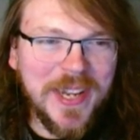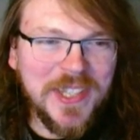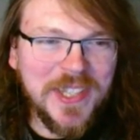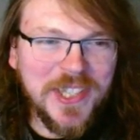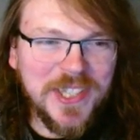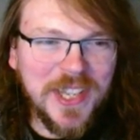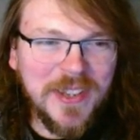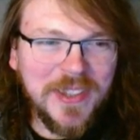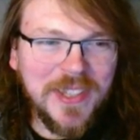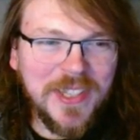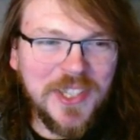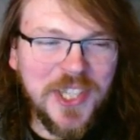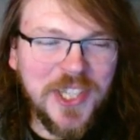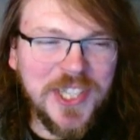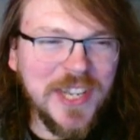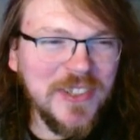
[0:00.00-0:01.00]
It's just that
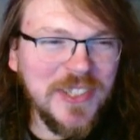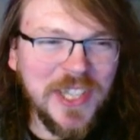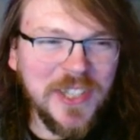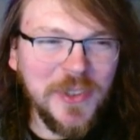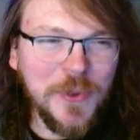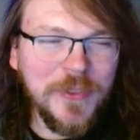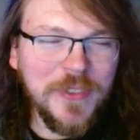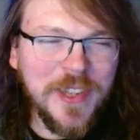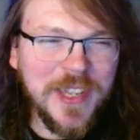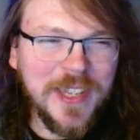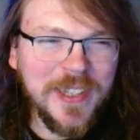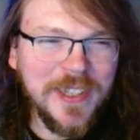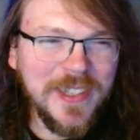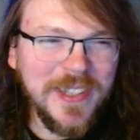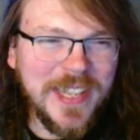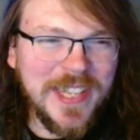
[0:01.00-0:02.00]
she sounds like Luffy.
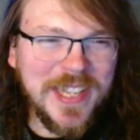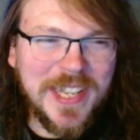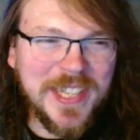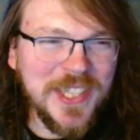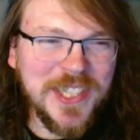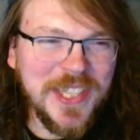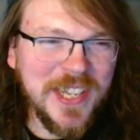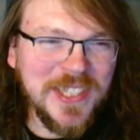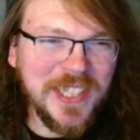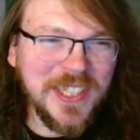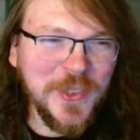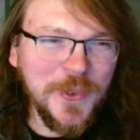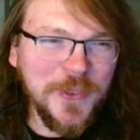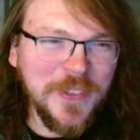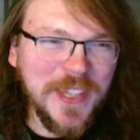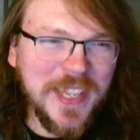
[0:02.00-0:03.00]
It just sounds like
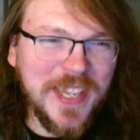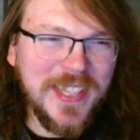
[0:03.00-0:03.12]
Luffy.